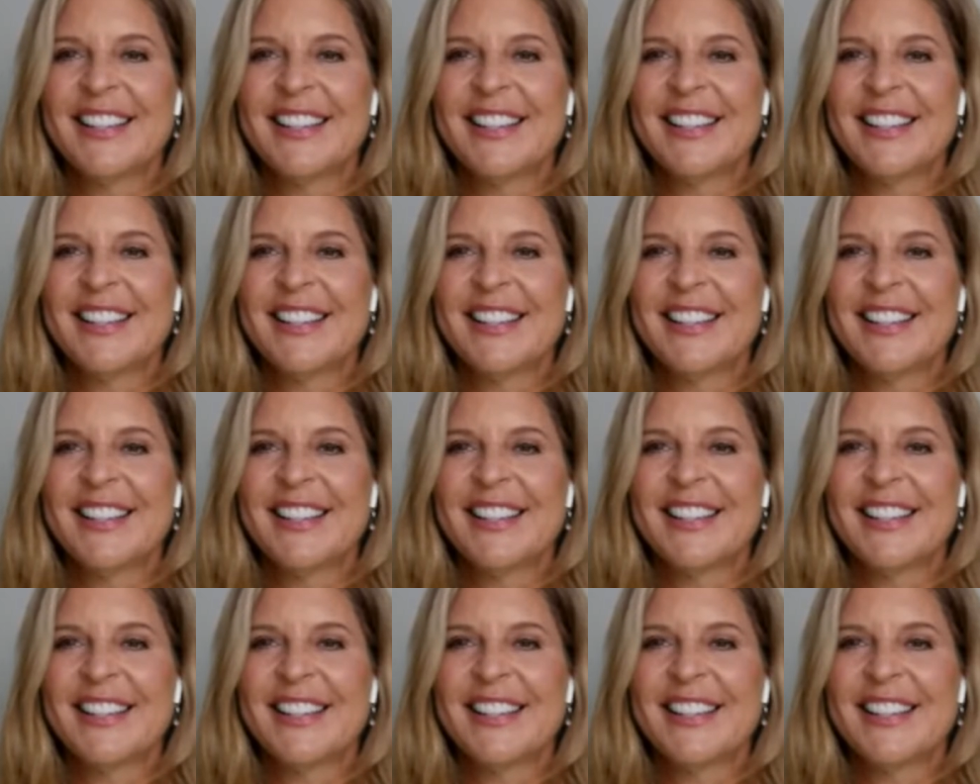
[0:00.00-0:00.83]

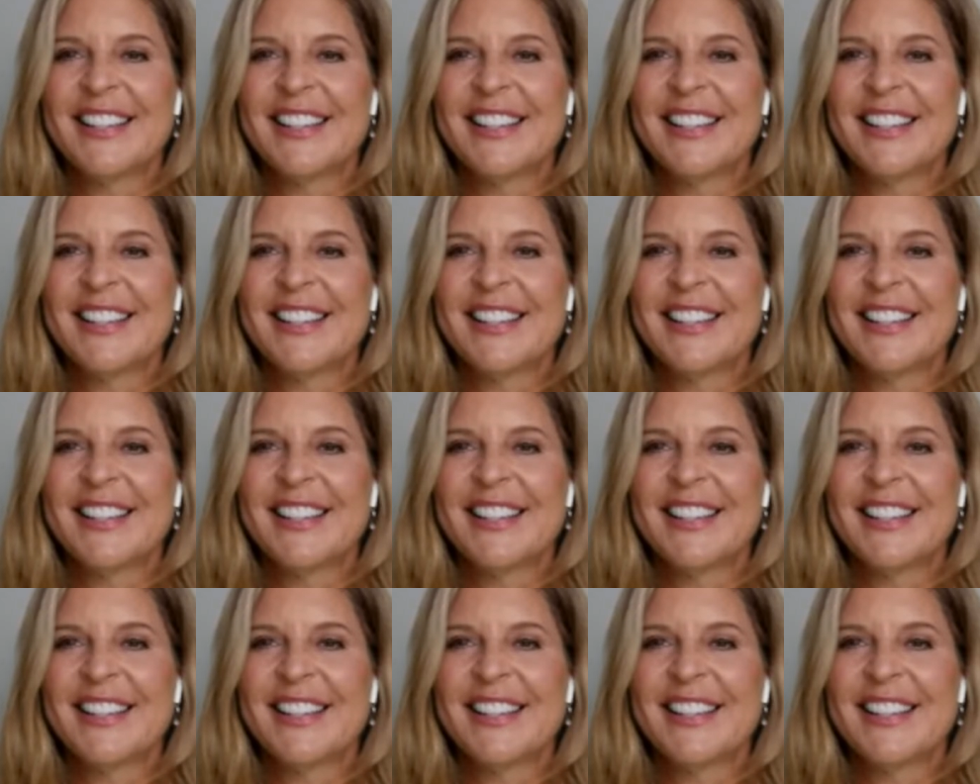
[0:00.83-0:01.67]

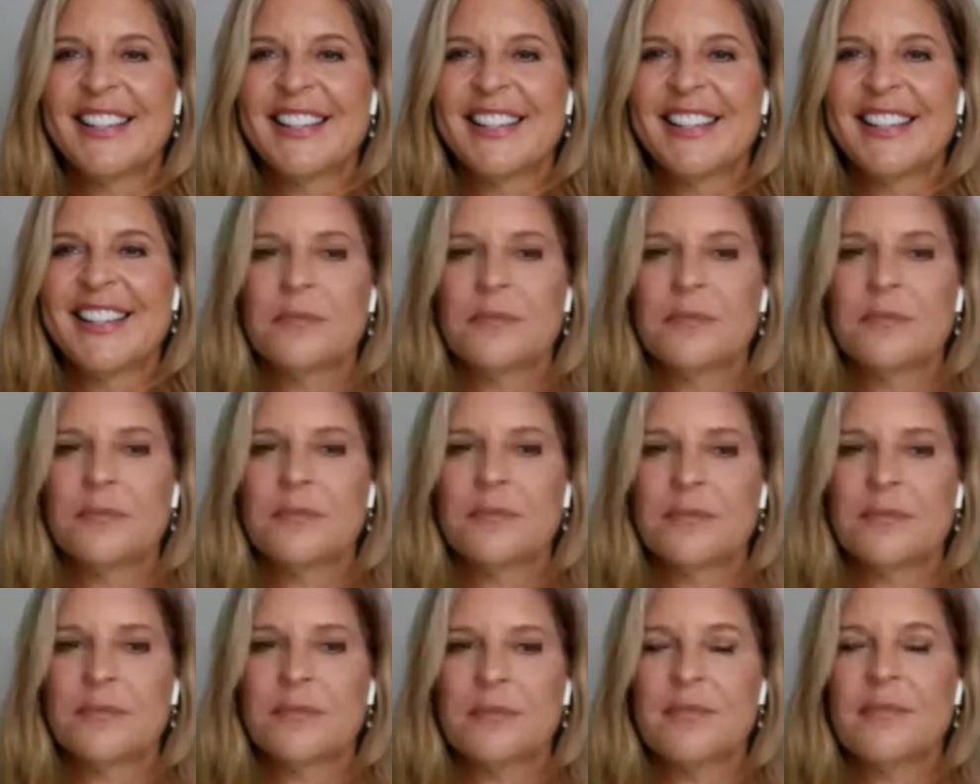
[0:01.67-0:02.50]

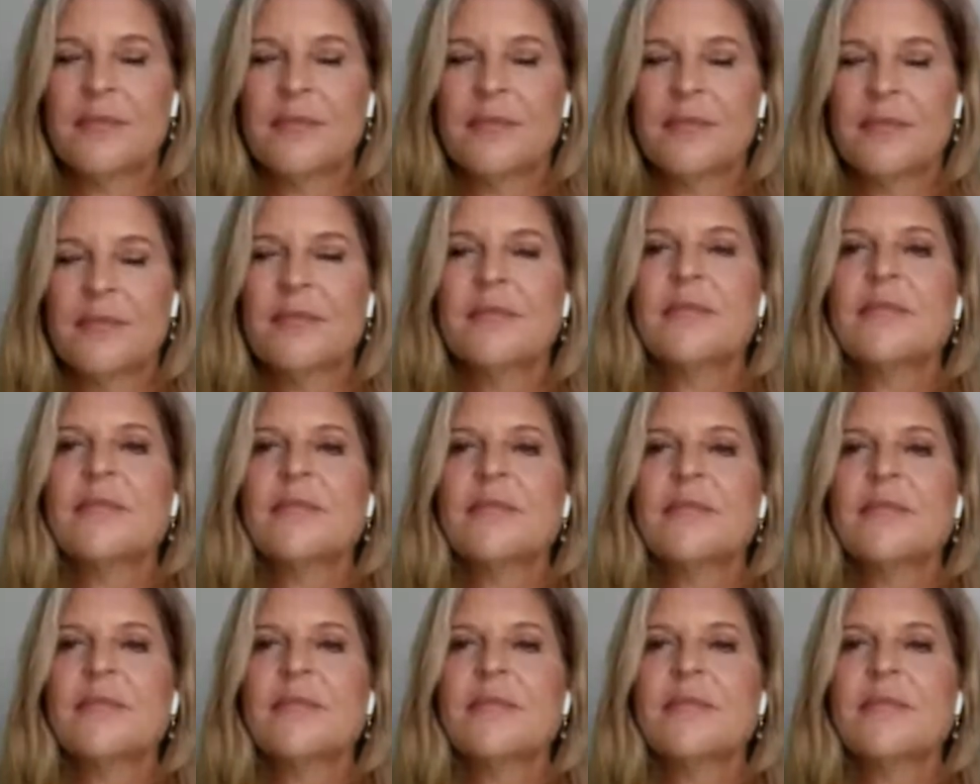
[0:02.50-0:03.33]

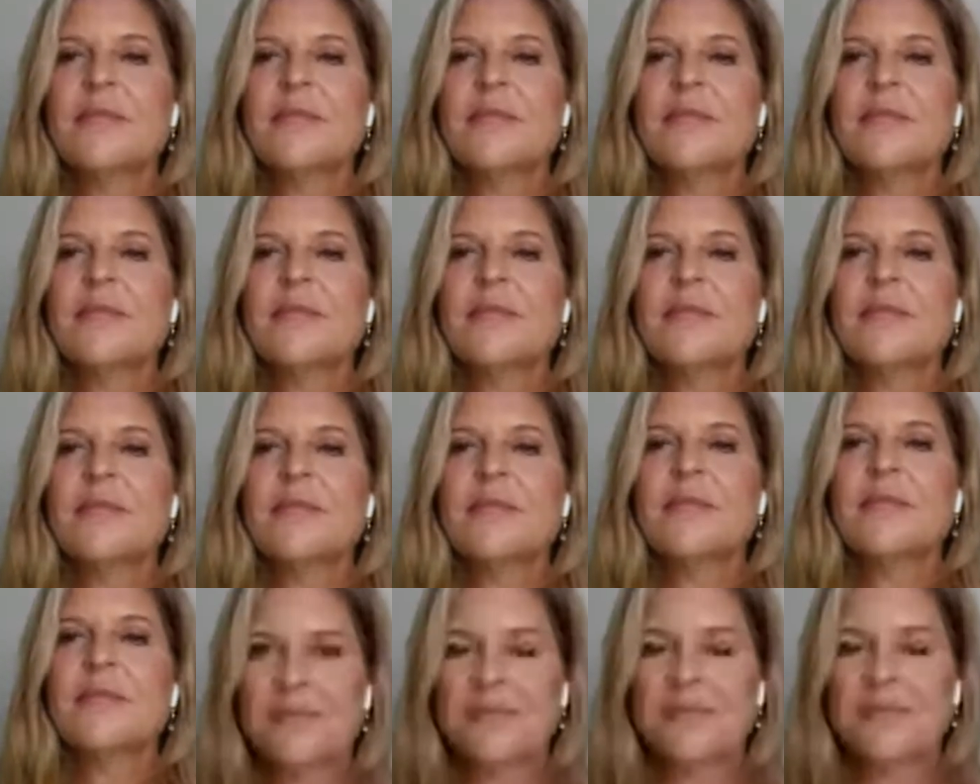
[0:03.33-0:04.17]

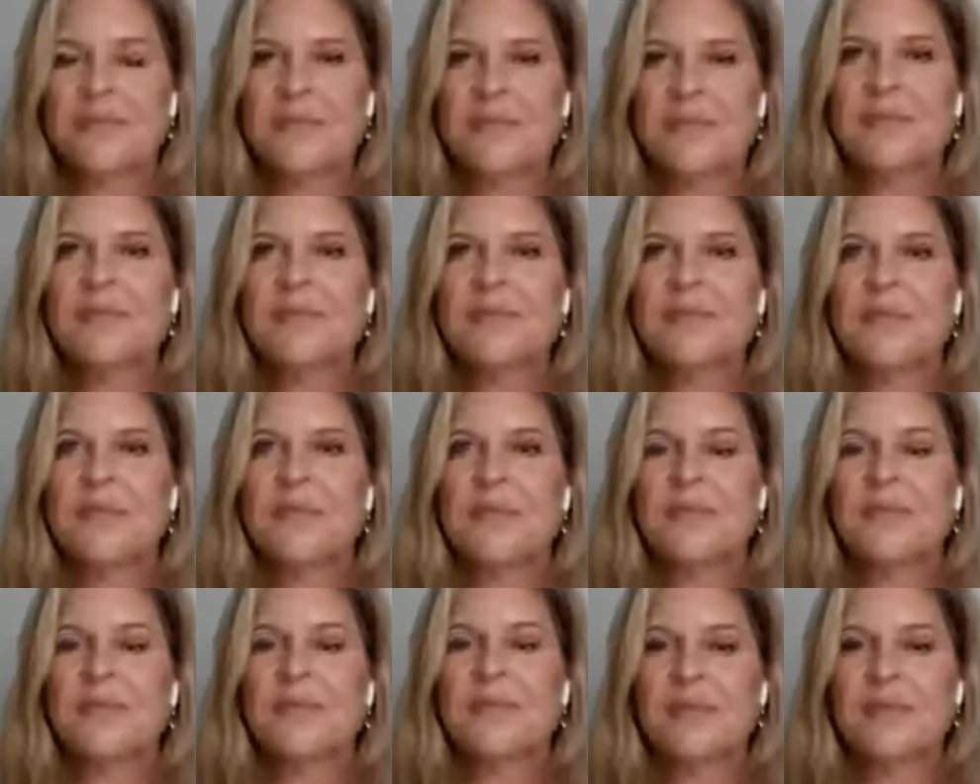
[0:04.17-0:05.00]

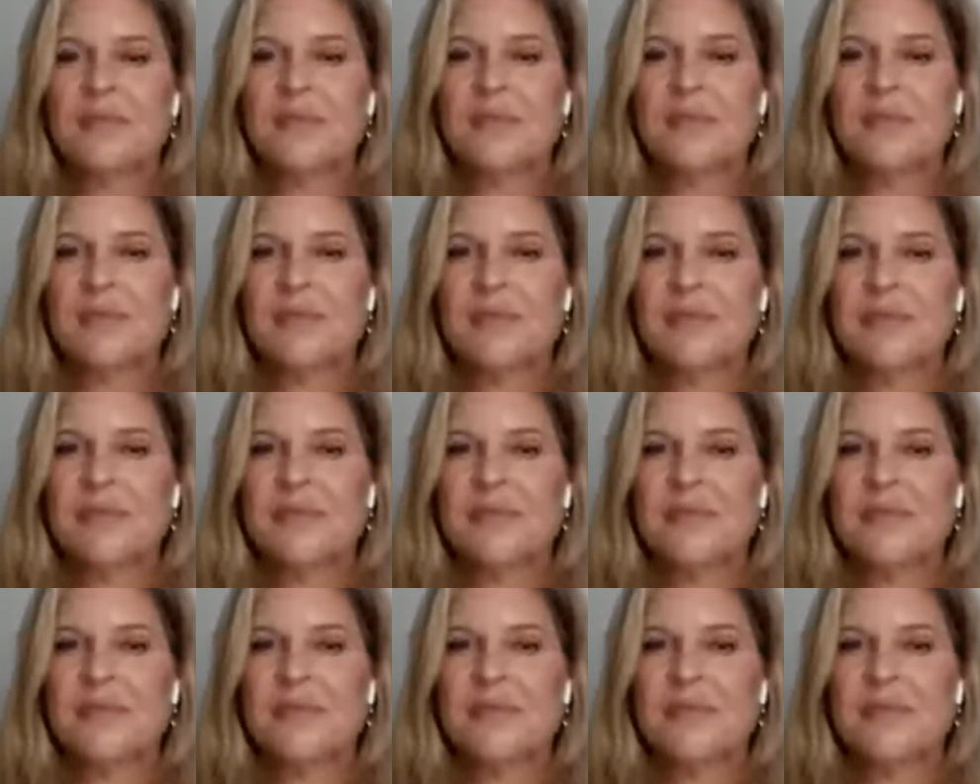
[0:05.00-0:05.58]
[no speech]